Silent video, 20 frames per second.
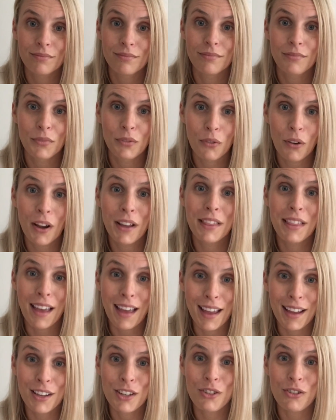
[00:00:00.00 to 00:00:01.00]
Find the
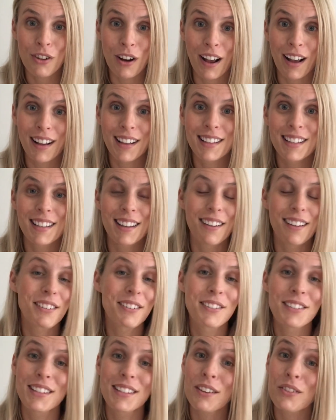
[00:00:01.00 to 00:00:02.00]
extract. I know
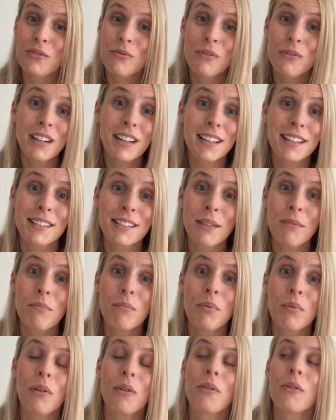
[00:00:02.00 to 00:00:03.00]
it sounds really
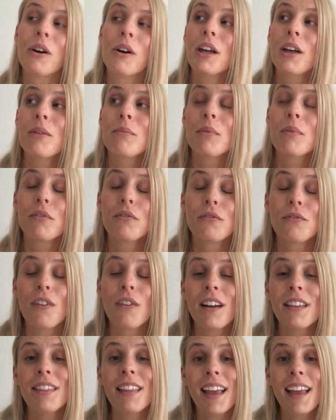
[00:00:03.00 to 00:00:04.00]
simple, but
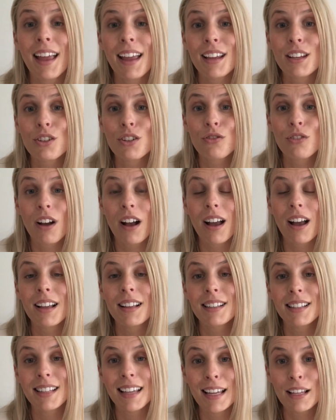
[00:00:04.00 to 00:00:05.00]
find the
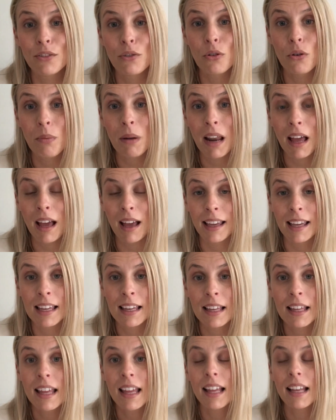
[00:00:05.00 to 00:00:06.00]
extract in your play.
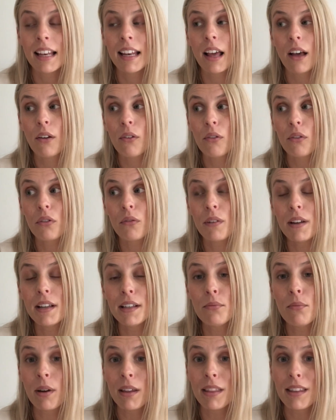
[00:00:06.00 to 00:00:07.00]
Now, the
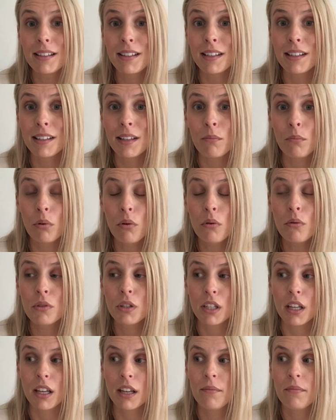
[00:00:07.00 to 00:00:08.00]
reason why this is
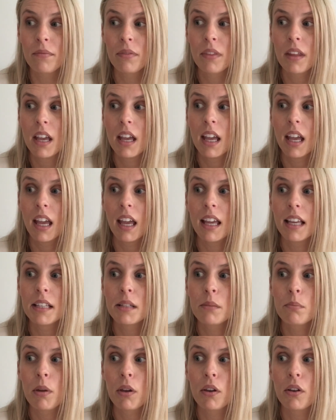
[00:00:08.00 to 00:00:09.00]
important is
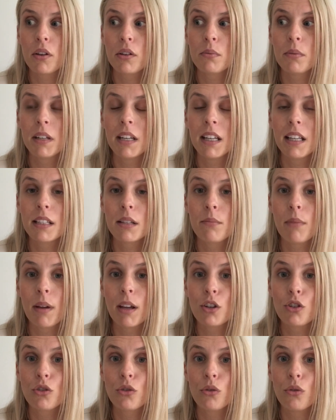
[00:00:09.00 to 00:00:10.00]
because we need to make
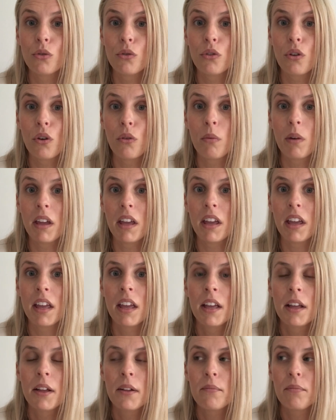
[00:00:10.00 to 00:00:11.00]
sure that we're
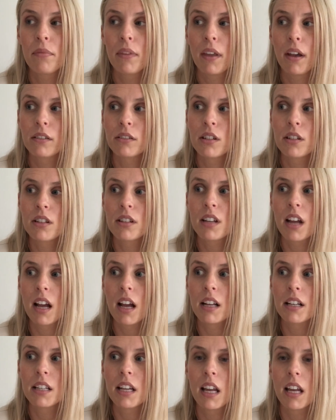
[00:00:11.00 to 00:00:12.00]

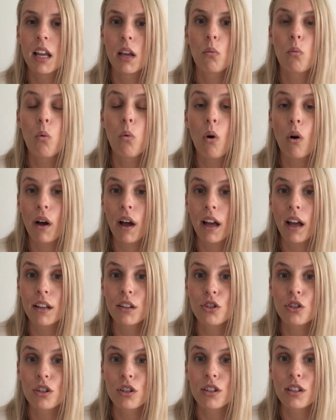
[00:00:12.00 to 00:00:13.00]
understanding what has
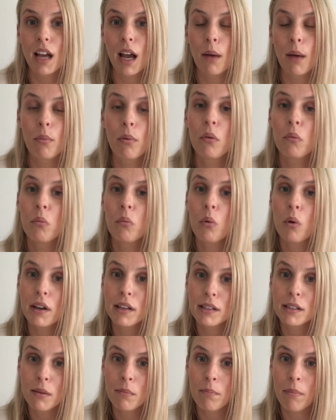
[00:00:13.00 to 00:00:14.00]
just happened, what
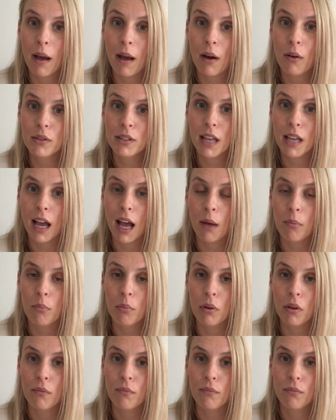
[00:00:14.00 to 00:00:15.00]
is about to
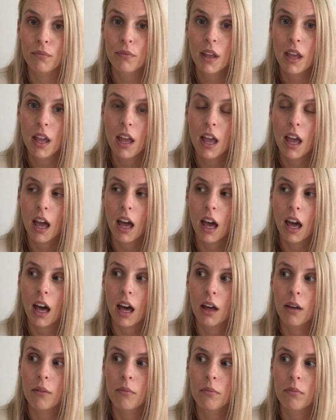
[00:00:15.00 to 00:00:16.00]
happen.
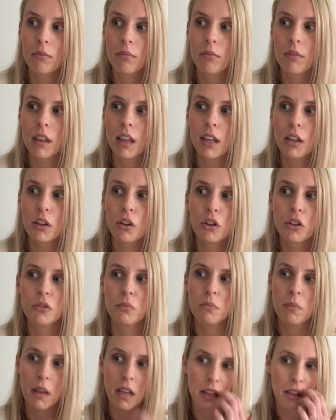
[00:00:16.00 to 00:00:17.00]
It could
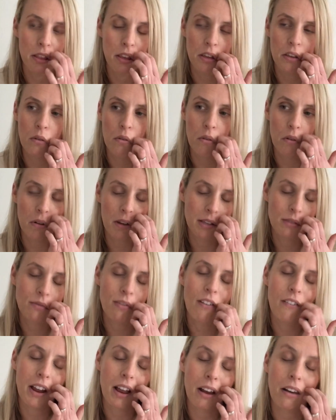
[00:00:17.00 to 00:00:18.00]
be that it's
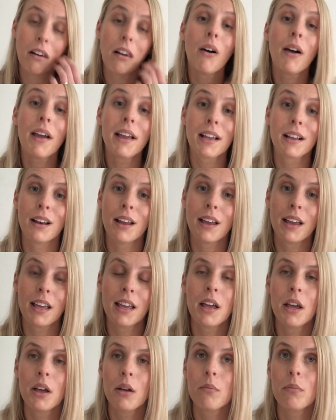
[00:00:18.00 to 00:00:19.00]
very unlikely,
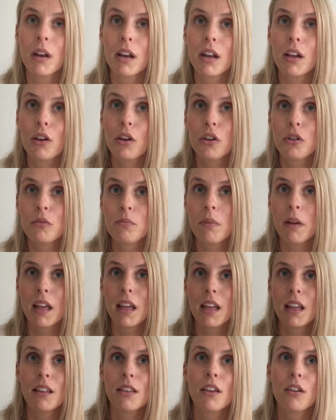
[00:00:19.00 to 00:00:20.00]
but it could
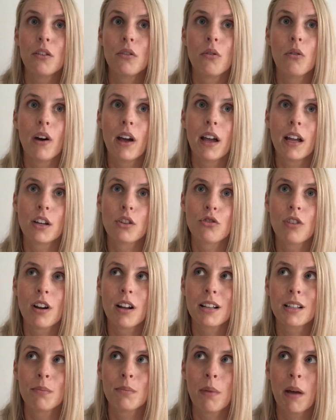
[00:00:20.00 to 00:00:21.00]
be that your
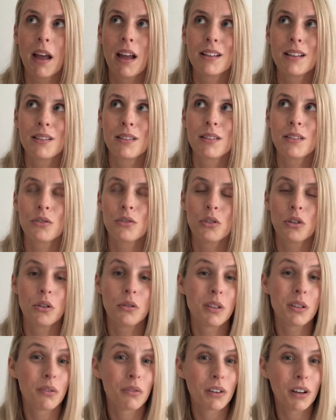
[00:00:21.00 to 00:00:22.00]
extract spans 2
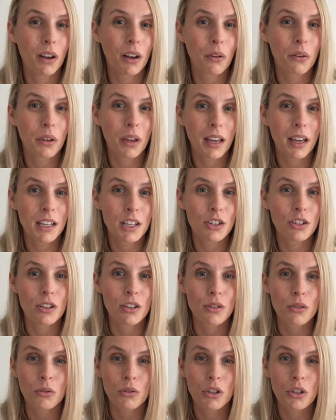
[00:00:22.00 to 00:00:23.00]
different
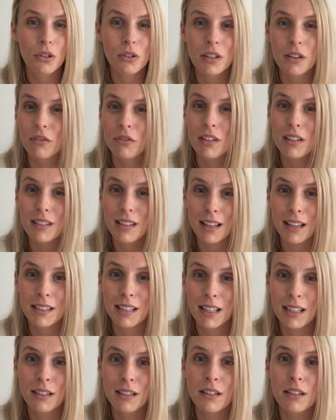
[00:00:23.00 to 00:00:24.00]
locations or 2 different
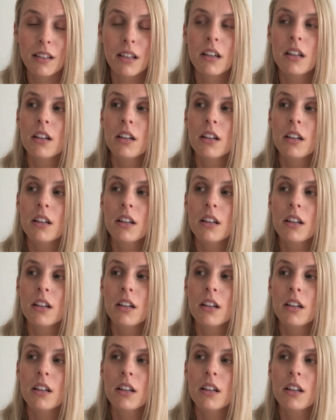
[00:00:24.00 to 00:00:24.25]
settings.